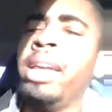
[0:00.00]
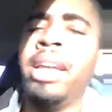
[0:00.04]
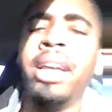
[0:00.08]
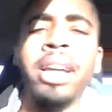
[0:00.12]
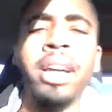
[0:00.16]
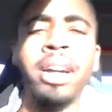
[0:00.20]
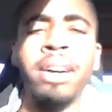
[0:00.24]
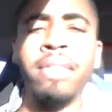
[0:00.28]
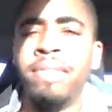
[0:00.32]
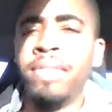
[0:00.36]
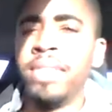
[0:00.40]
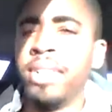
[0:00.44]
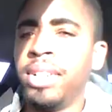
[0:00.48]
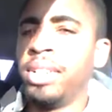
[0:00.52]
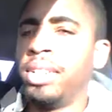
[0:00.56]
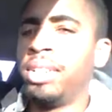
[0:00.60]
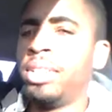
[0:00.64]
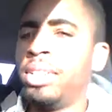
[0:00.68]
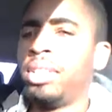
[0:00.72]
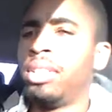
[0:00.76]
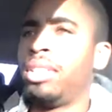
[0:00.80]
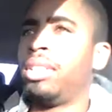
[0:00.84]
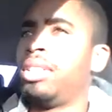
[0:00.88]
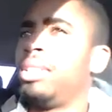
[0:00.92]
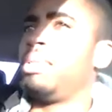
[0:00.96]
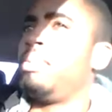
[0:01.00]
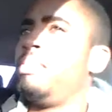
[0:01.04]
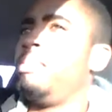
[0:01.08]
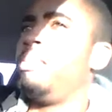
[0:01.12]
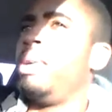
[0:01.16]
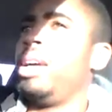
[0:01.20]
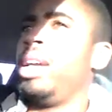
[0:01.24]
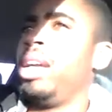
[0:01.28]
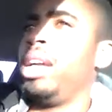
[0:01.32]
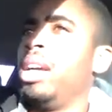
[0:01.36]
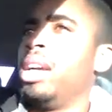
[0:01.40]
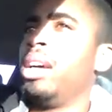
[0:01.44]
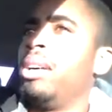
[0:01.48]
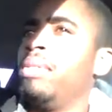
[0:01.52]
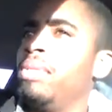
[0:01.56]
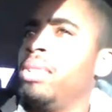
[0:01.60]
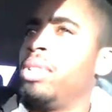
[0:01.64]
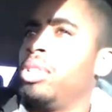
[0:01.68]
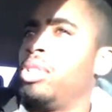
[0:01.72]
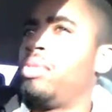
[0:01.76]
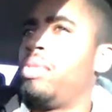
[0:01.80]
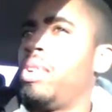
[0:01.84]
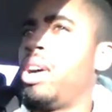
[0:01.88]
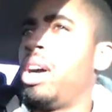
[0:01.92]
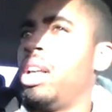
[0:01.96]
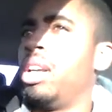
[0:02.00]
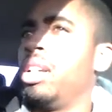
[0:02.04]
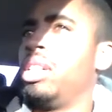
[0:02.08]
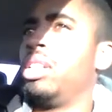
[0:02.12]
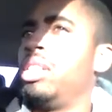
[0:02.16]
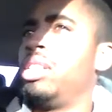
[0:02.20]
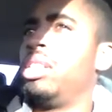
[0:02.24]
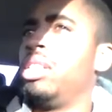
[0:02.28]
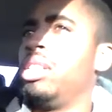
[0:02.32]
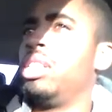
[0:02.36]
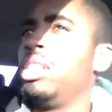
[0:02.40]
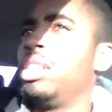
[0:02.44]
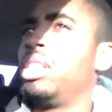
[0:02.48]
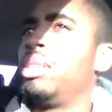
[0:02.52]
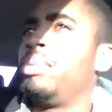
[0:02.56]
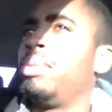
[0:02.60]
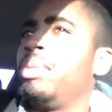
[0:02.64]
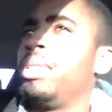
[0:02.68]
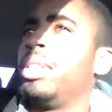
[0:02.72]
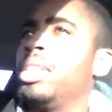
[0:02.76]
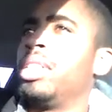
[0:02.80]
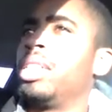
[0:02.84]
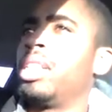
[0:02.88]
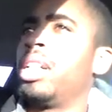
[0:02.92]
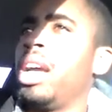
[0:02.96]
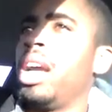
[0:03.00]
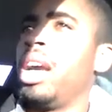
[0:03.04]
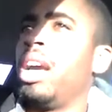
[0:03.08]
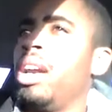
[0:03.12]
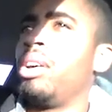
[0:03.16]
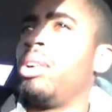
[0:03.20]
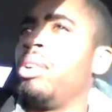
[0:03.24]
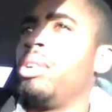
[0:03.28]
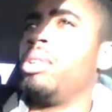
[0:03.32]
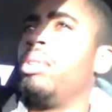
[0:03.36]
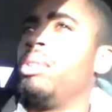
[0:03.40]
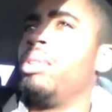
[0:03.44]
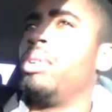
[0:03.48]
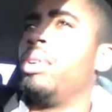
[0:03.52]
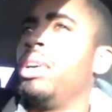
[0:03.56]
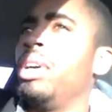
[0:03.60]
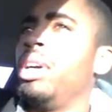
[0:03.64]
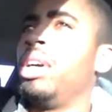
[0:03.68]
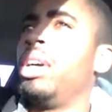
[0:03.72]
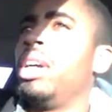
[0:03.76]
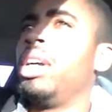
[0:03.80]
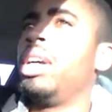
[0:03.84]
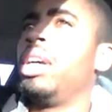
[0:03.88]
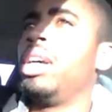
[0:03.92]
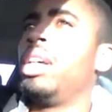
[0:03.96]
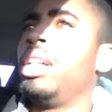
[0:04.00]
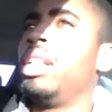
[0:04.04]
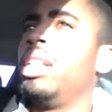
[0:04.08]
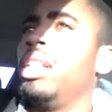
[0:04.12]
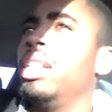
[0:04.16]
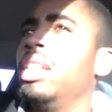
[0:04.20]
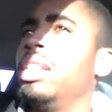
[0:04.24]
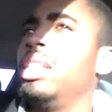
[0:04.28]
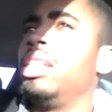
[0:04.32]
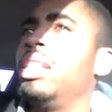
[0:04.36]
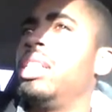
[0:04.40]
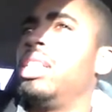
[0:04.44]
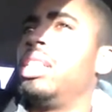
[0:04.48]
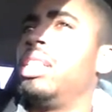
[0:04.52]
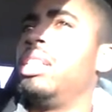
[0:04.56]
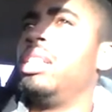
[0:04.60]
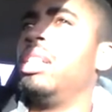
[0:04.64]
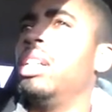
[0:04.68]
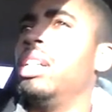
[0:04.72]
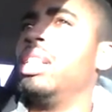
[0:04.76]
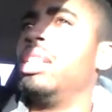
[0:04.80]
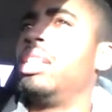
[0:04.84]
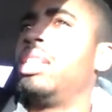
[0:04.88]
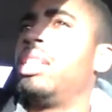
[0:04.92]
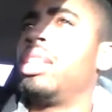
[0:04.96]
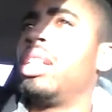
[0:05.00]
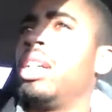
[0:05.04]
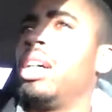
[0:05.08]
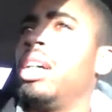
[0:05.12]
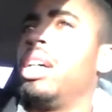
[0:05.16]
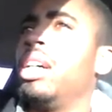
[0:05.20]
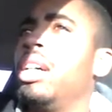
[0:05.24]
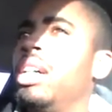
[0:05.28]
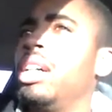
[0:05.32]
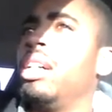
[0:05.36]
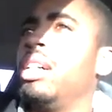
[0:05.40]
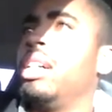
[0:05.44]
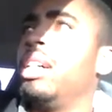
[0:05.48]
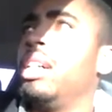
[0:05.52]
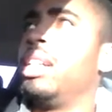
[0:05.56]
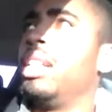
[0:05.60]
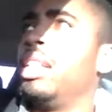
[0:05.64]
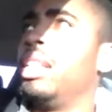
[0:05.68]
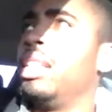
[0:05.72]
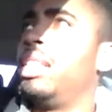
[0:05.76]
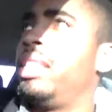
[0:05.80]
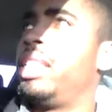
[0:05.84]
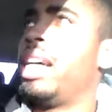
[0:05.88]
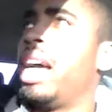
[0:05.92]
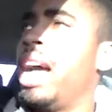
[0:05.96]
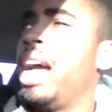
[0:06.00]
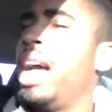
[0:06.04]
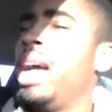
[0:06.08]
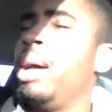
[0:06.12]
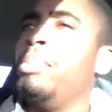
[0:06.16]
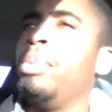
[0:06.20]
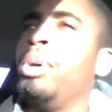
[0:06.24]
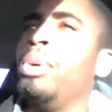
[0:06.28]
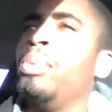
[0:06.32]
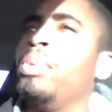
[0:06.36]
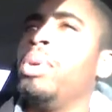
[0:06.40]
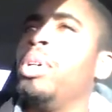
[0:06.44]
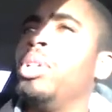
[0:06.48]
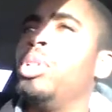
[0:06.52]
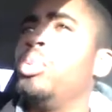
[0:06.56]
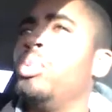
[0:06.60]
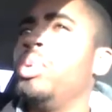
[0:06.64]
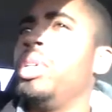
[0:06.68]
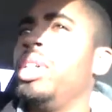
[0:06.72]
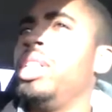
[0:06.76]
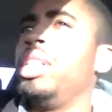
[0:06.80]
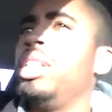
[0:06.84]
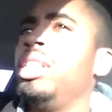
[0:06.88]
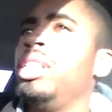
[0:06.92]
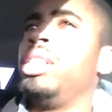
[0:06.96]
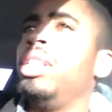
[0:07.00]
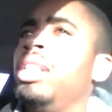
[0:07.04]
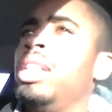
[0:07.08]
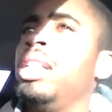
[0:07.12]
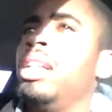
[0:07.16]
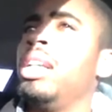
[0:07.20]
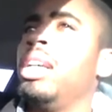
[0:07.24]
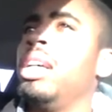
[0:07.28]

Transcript: Many of us fall into this category, this time in which we